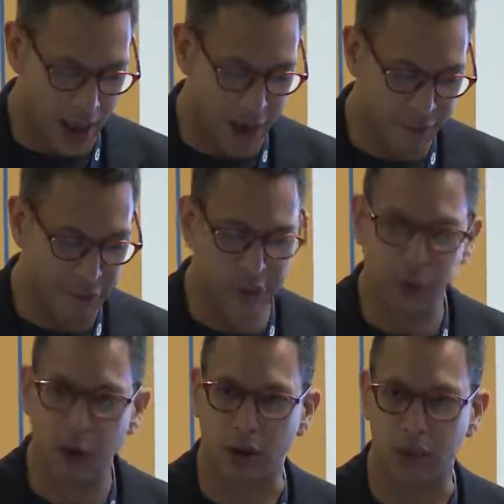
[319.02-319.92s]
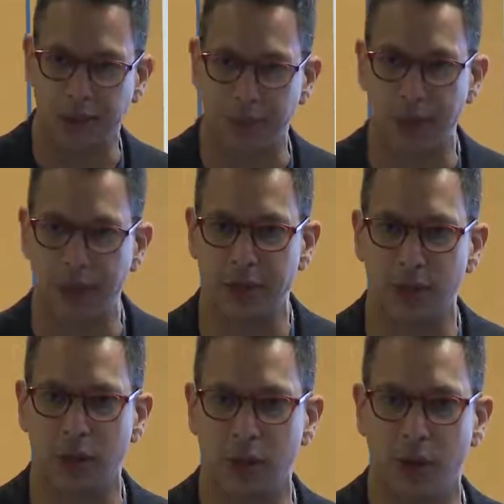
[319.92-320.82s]
every block is
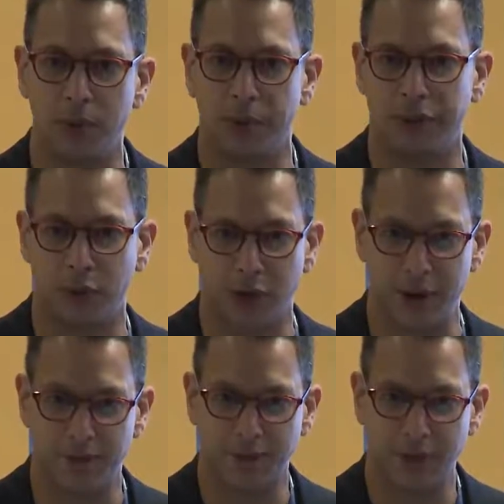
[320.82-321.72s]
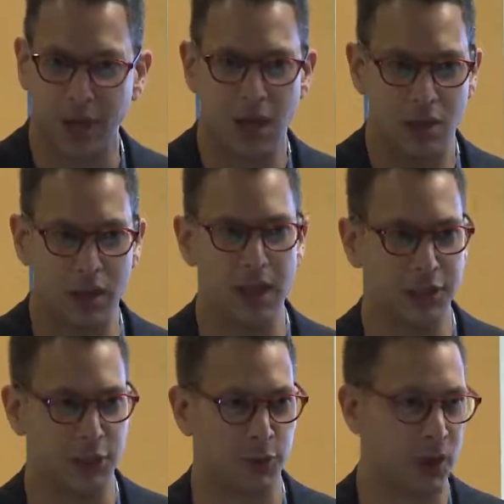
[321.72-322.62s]
dependent on the one before it. The
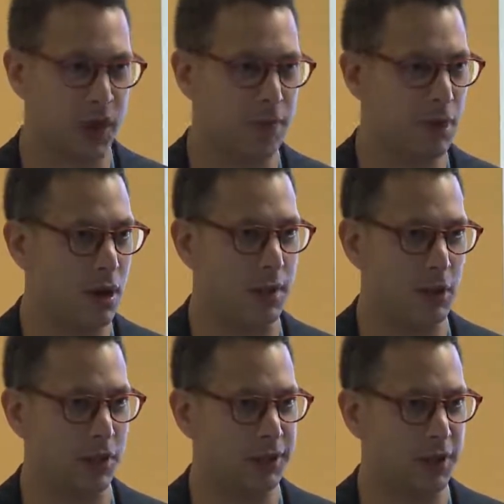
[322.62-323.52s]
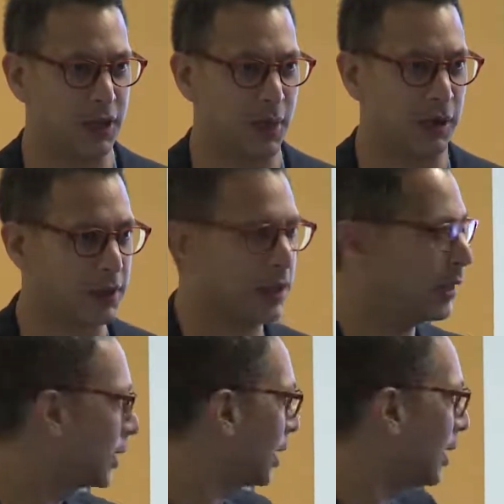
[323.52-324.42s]
easiest way in my mind to think about this
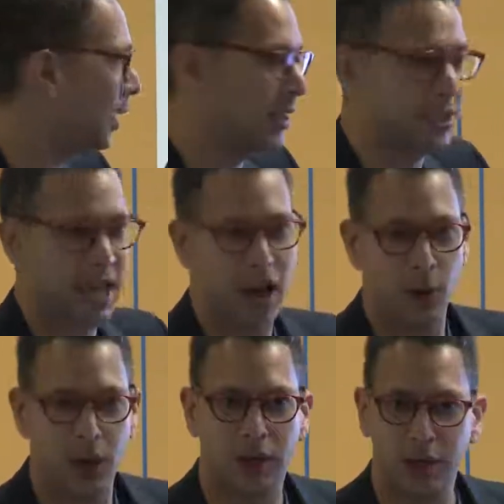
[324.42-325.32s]
is a tower,